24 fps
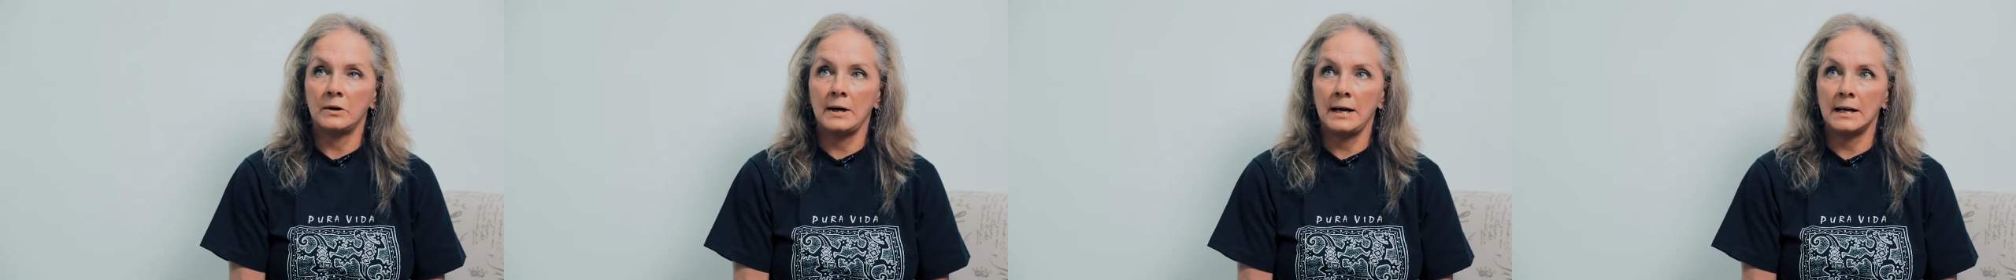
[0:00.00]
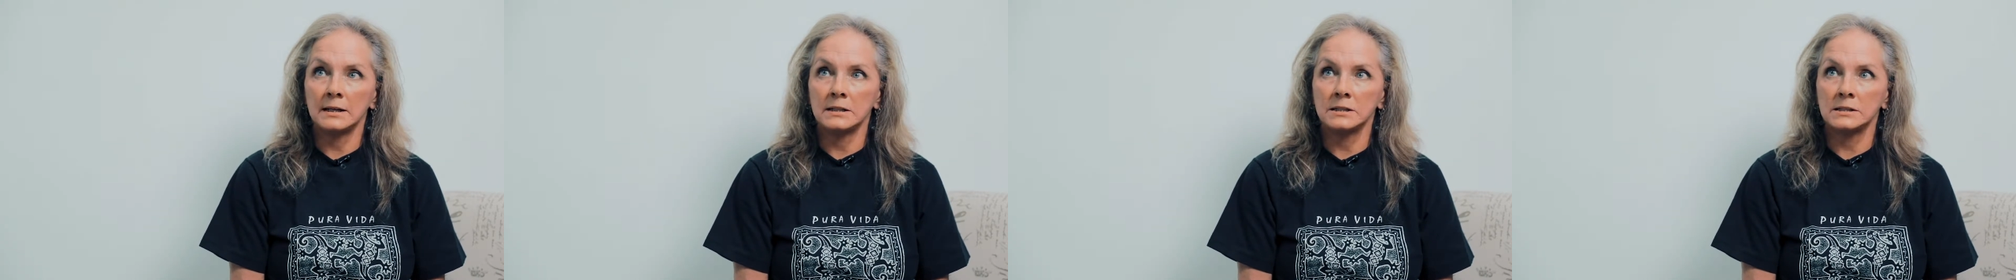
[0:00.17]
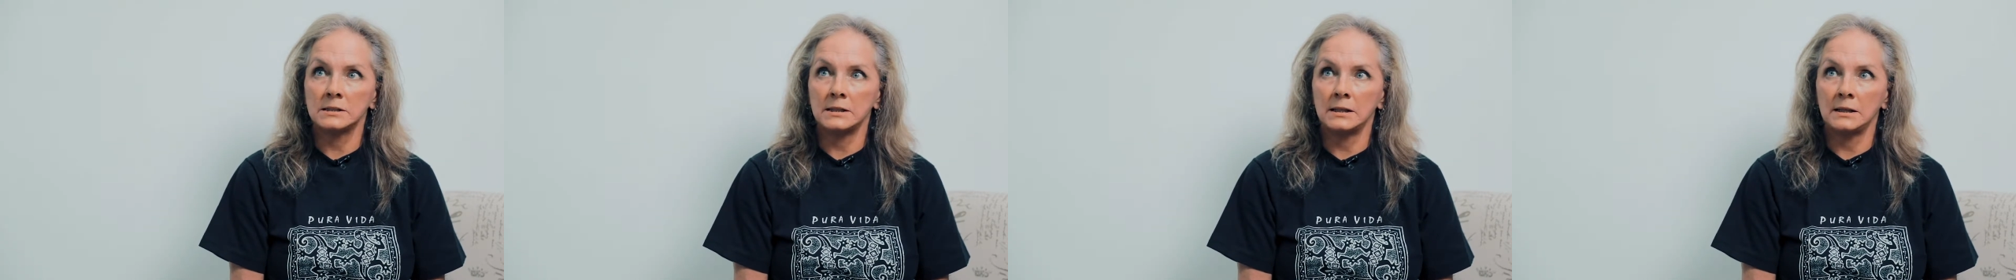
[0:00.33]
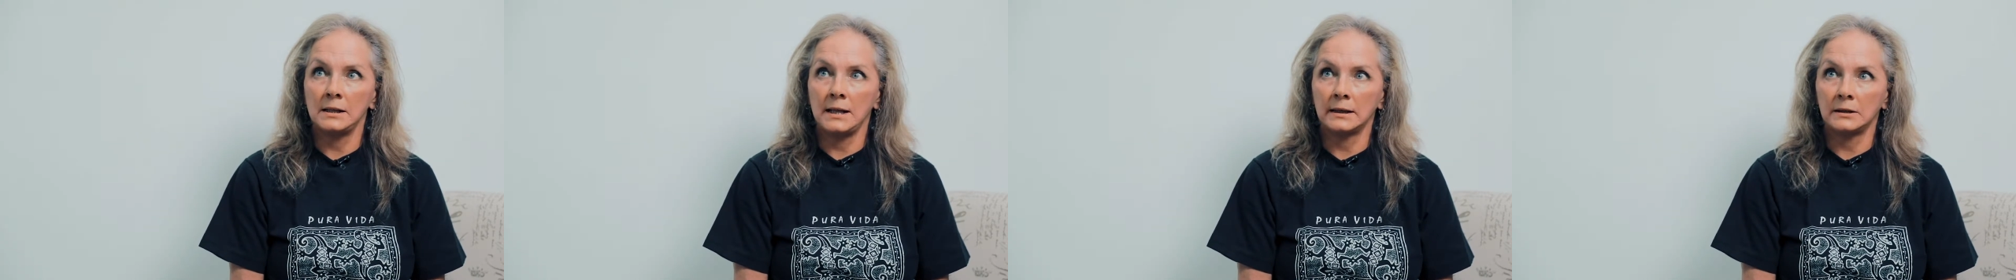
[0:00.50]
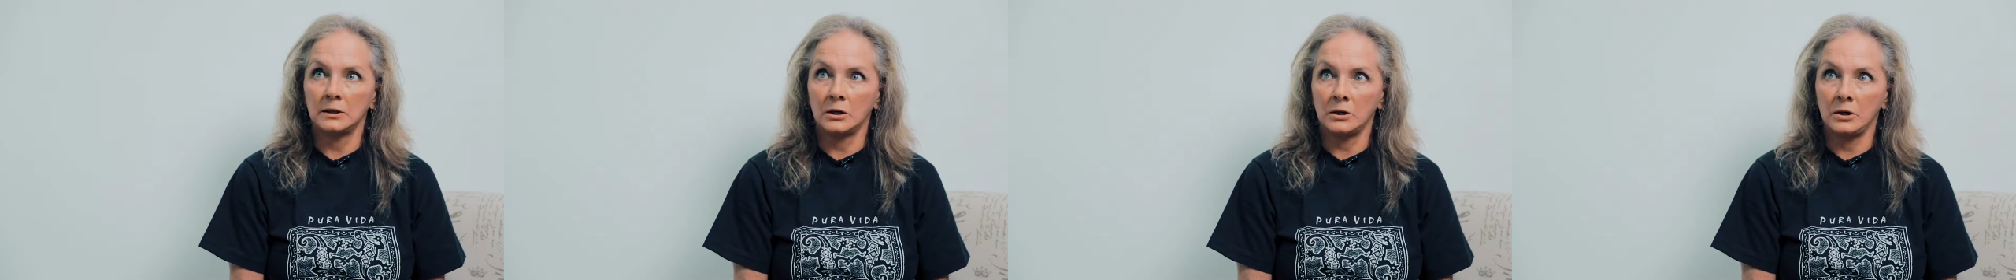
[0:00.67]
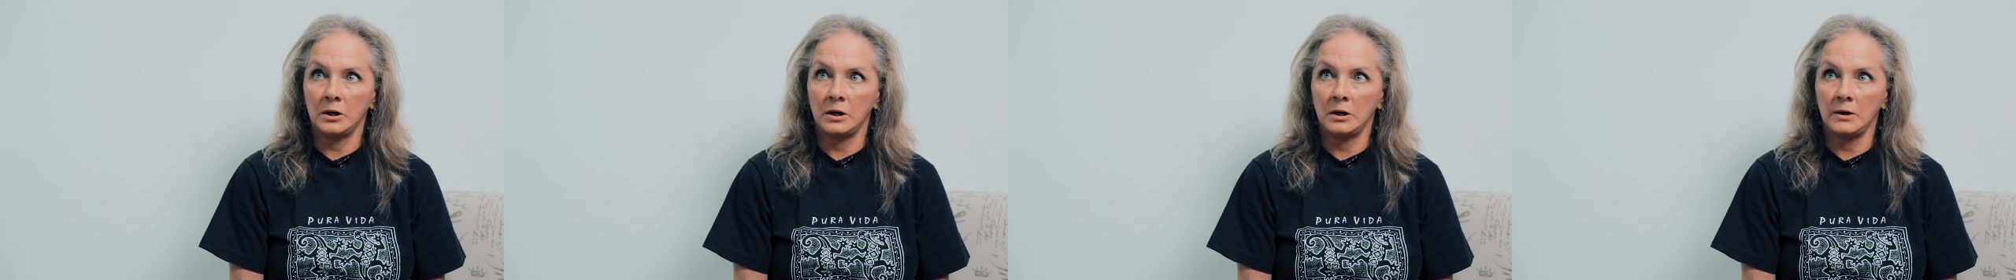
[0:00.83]
accident, like
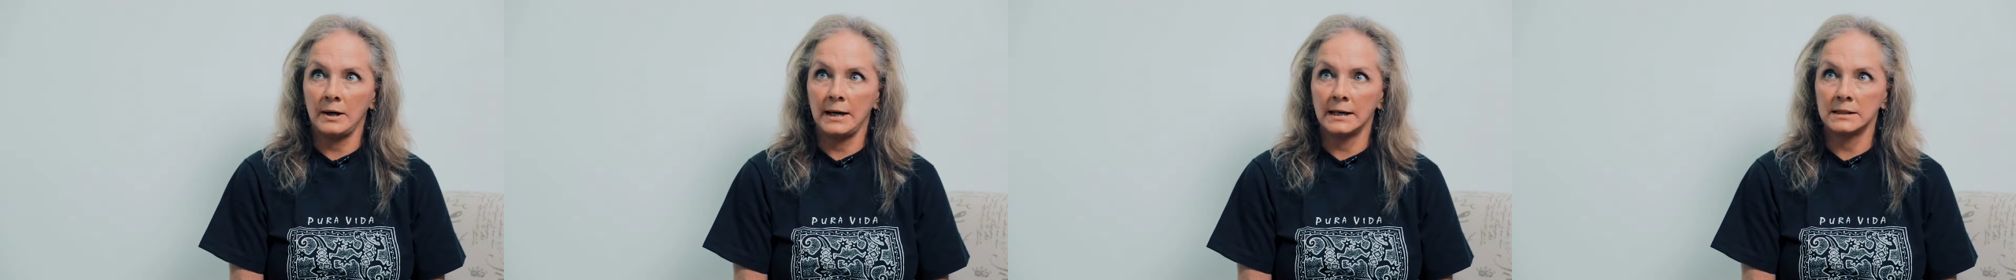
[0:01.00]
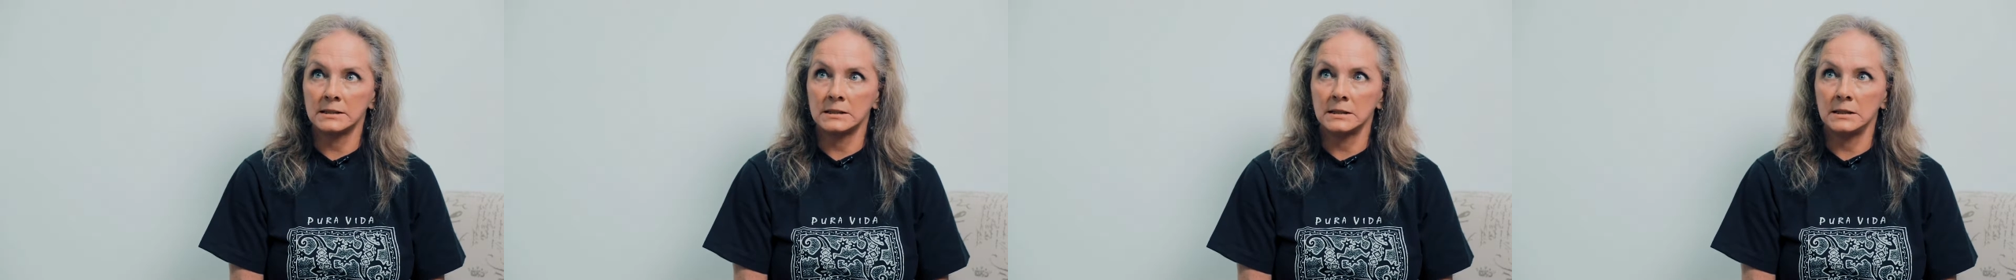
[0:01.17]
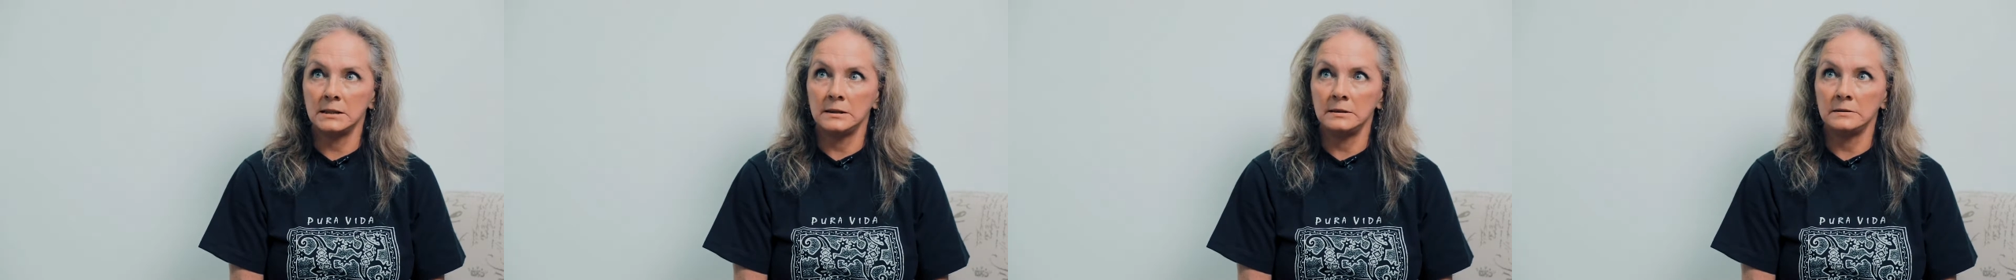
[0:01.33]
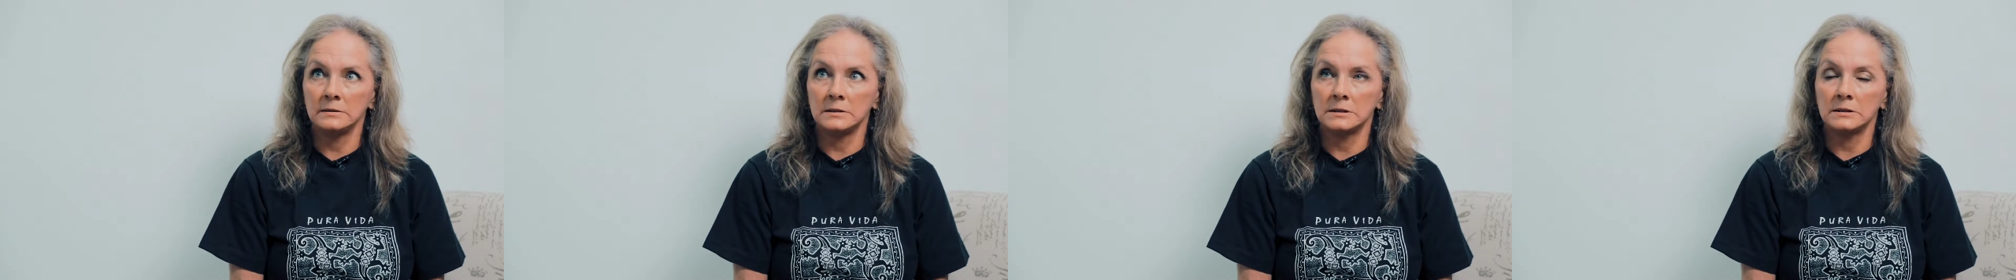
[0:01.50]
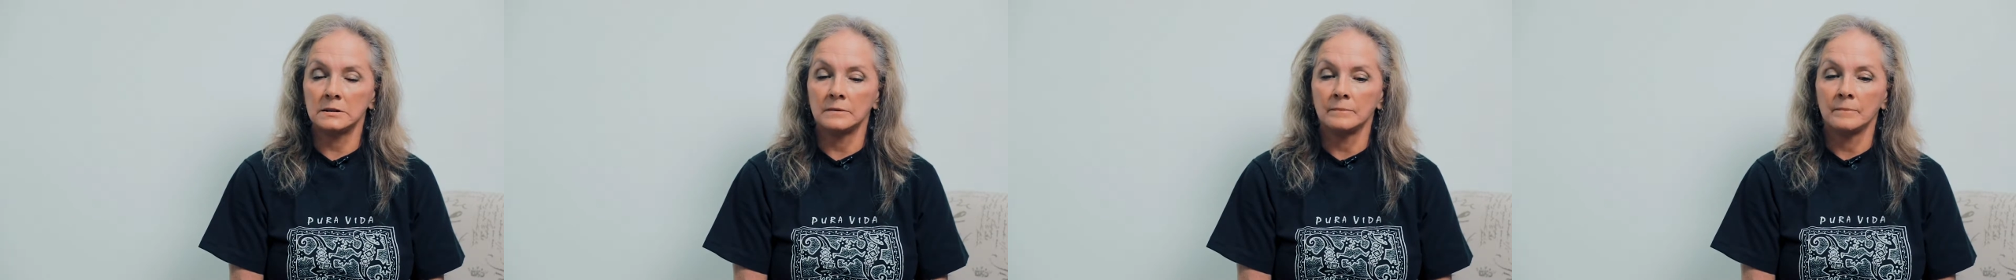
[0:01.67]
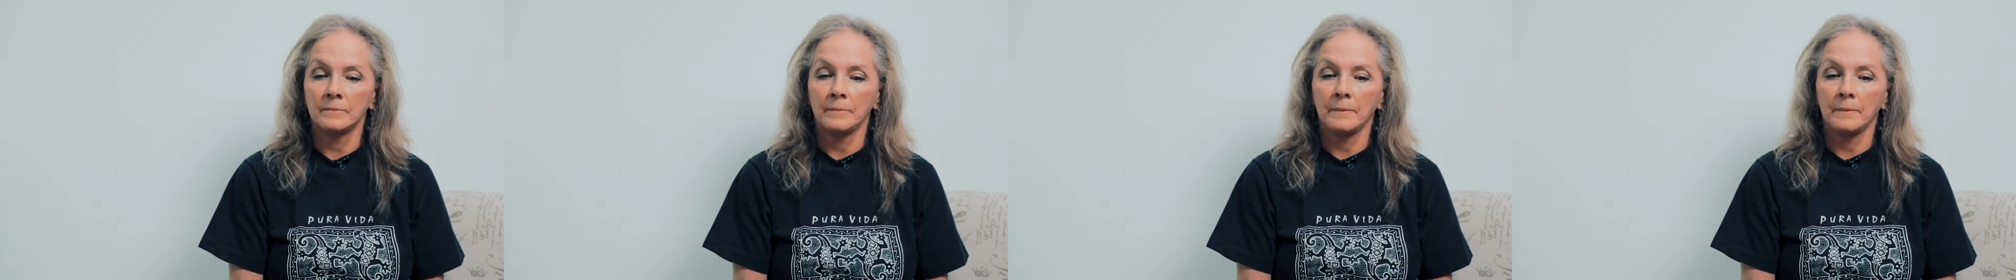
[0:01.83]
a car accident.